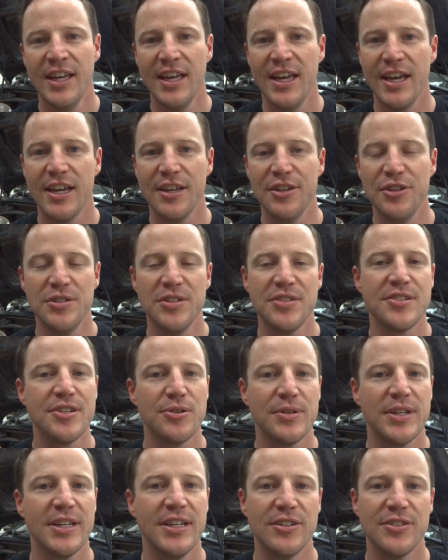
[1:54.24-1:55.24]
and you just
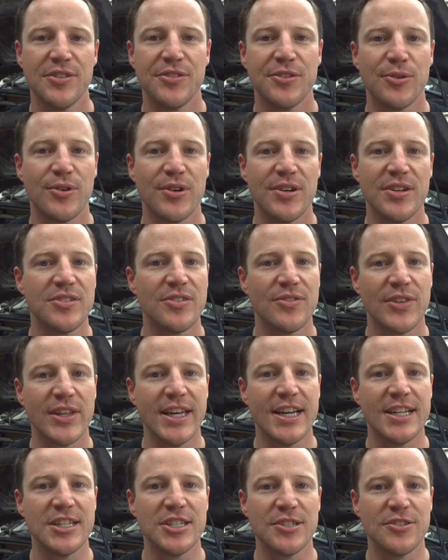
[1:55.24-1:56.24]
don't hear stories of the
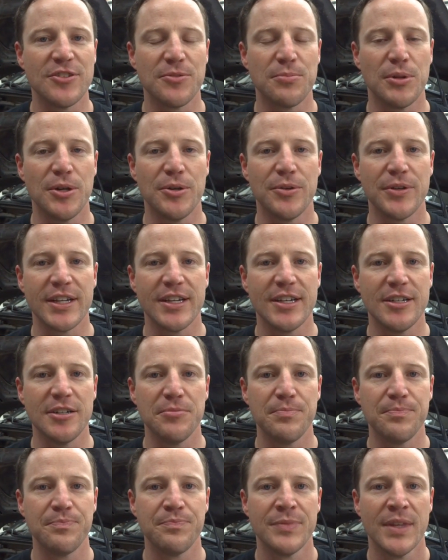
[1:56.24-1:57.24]
engines blowing
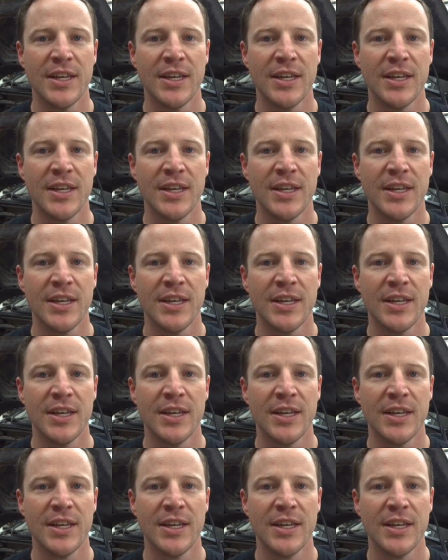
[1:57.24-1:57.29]
up.